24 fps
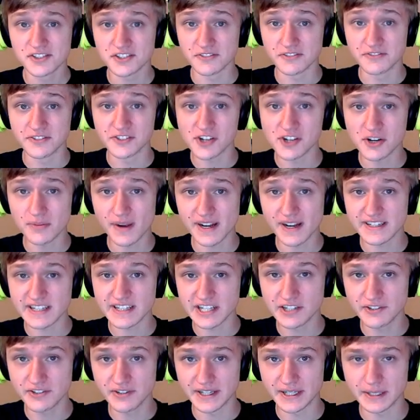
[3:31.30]
if you don't mind
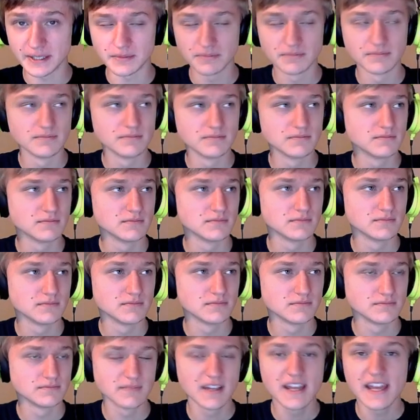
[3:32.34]
hearing
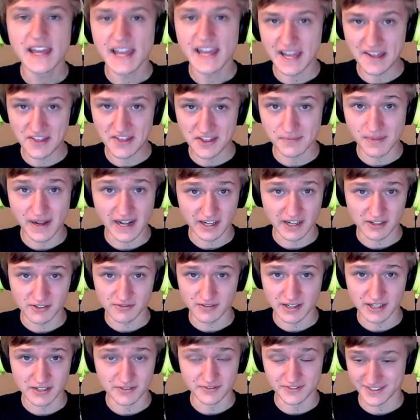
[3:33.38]
in the
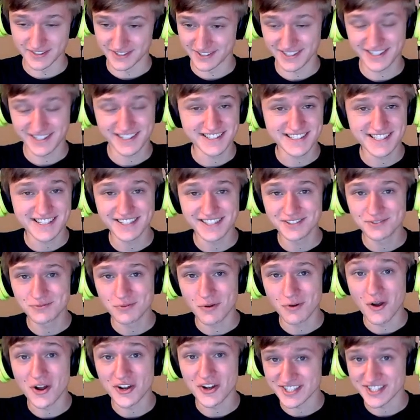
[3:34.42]
background, continue
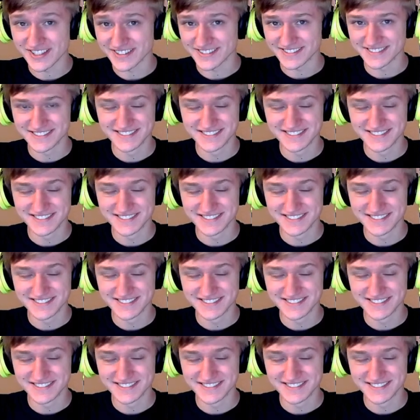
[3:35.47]
watching.